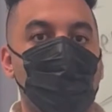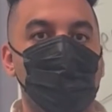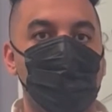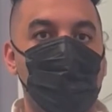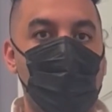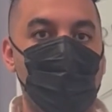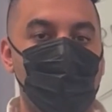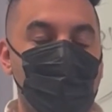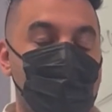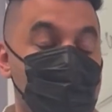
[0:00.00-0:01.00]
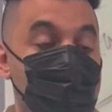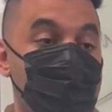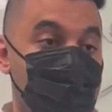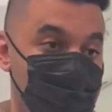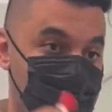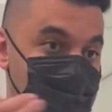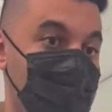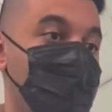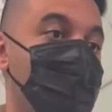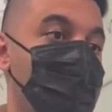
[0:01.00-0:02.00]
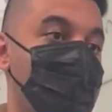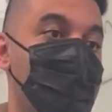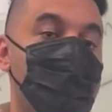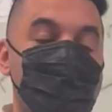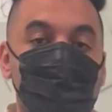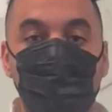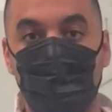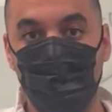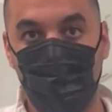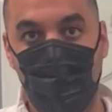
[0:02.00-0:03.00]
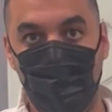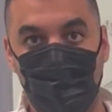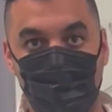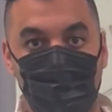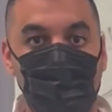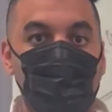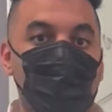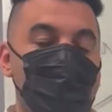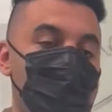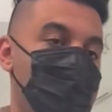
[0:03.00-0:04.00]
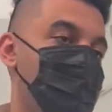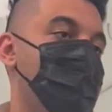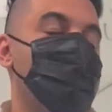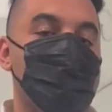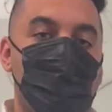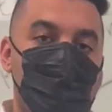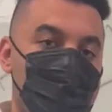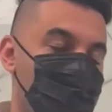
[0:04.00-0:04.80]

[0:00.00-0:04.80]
understand different systems around us, whether it's a